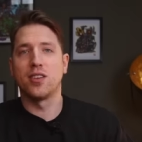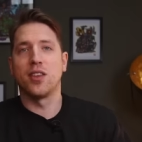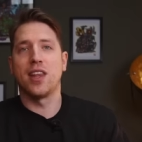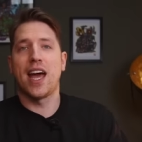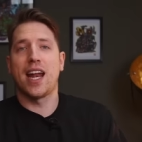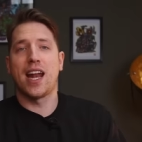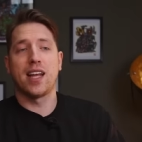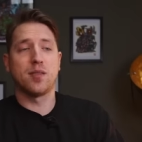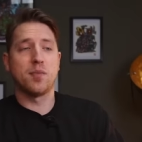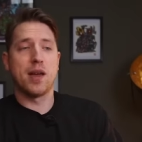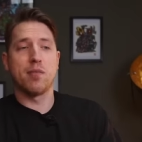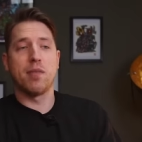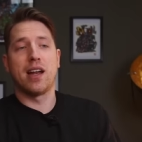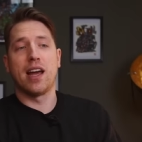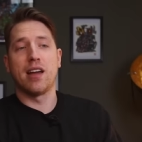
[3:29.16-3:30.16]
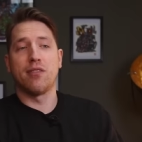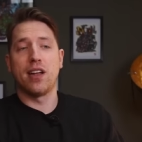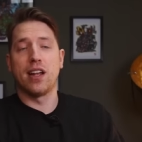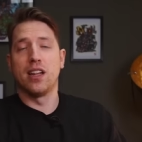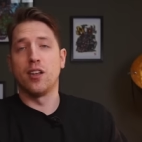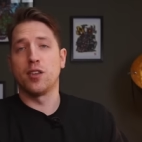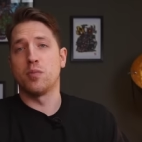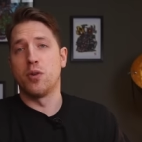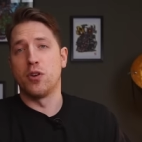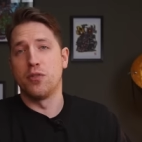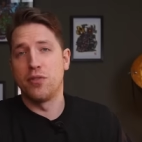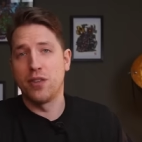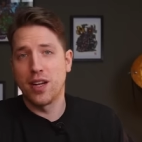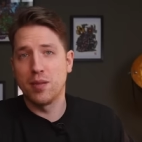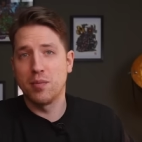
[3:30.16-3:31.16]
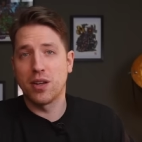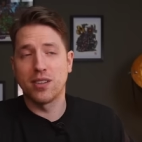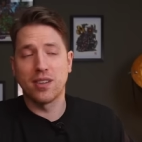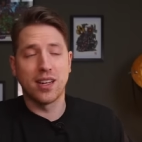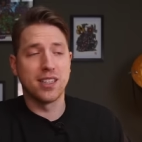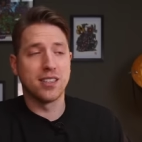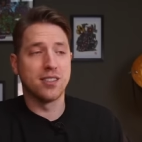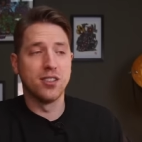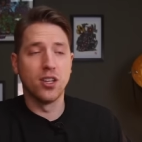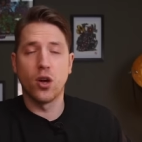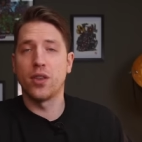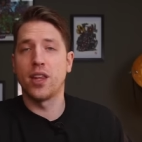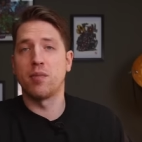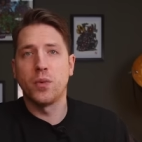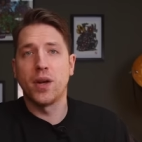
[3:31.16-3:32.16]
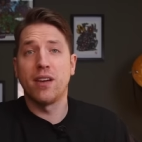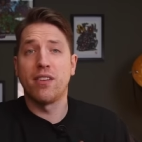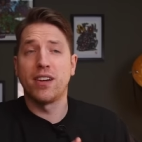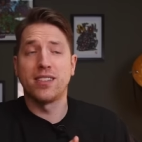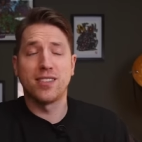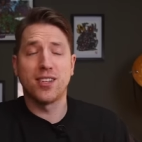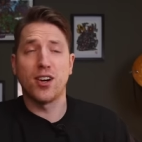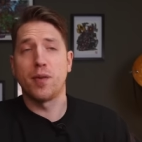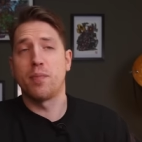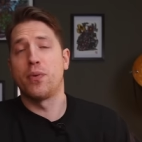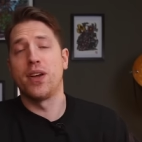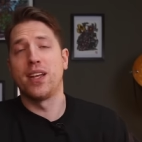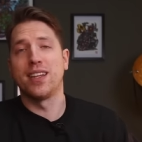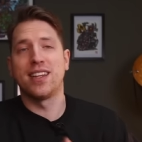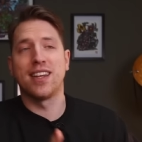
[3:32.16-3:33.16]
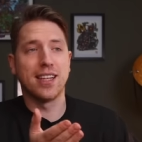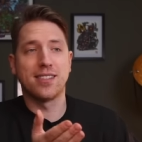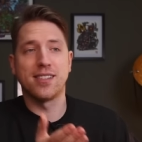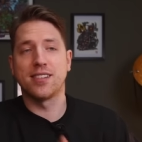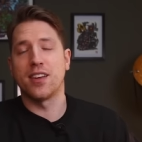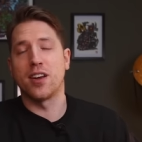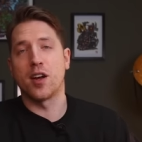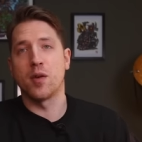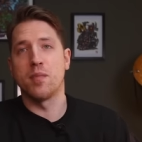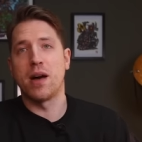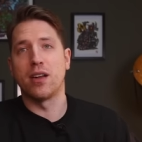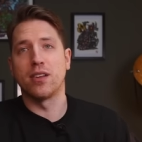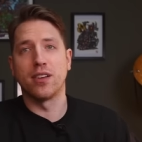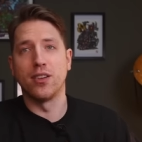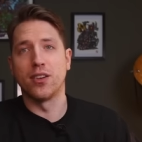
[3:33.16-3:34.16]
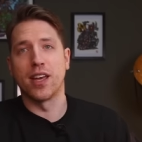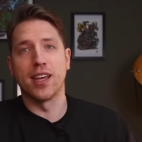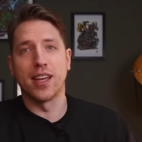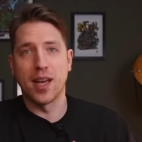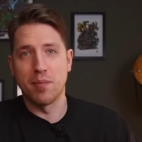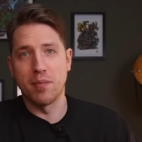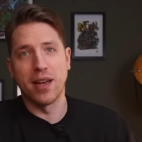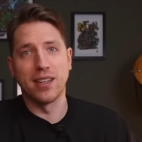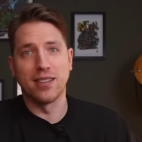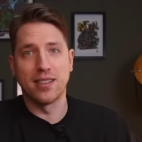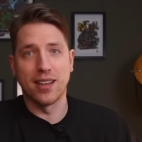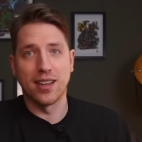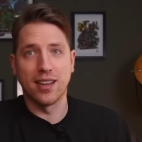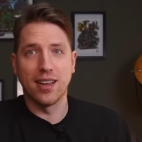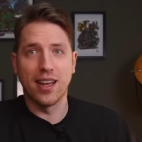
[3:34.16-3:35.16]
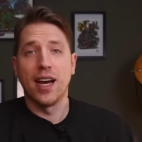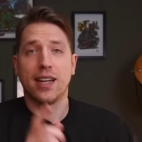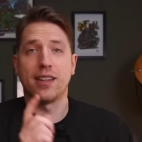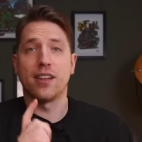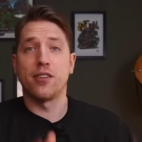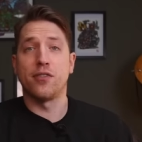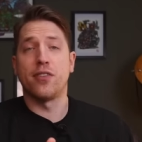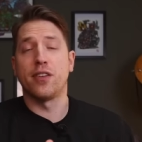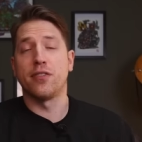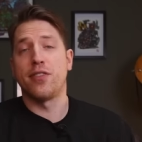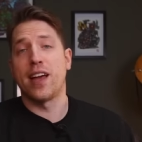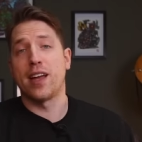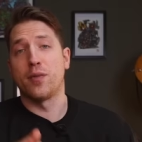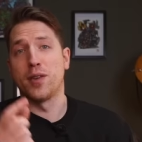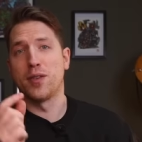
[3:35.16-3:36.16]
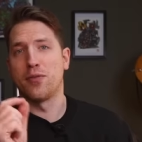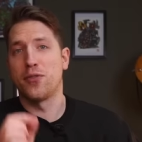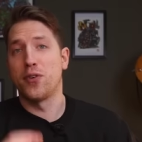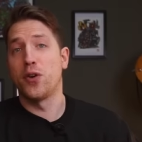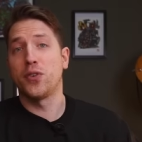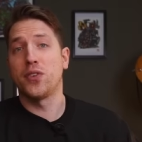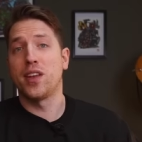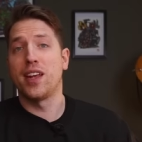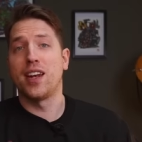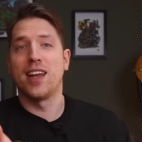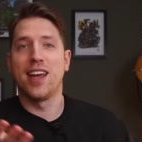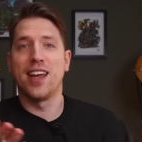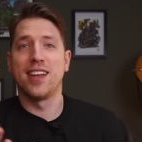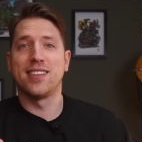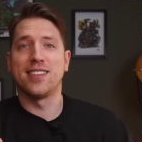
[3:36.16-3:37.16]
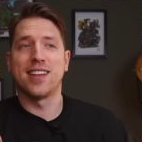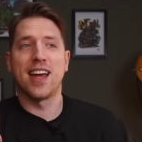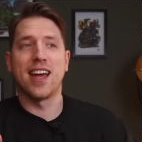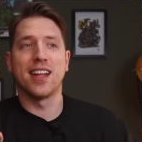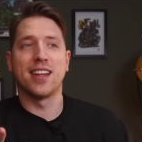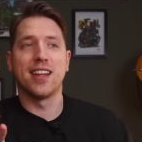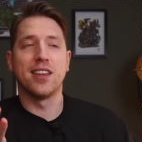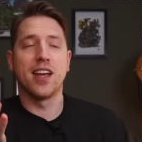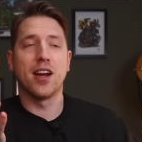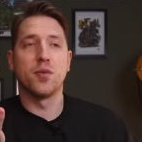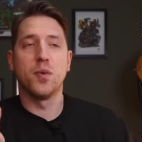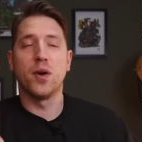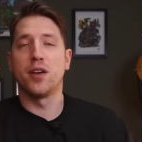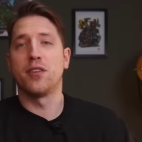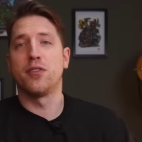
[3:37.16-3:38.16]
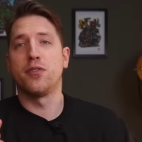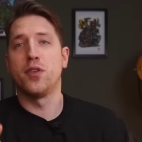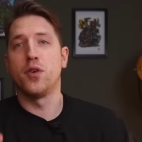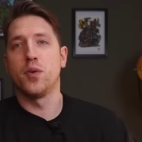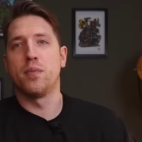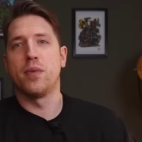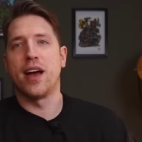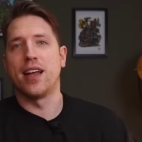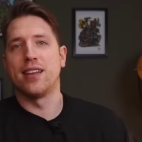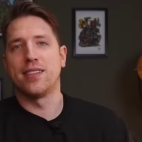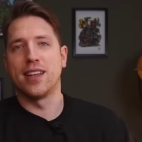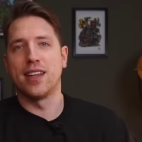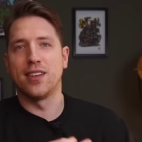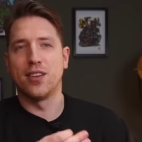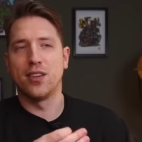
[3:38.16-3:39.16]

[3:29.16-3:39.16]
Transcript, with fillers: So that has made my life a lot more fun because I just know that whenever I start a print, it's just gonna come out looking amazing. Another fun fact with Phrozen is that they're one of the few brands that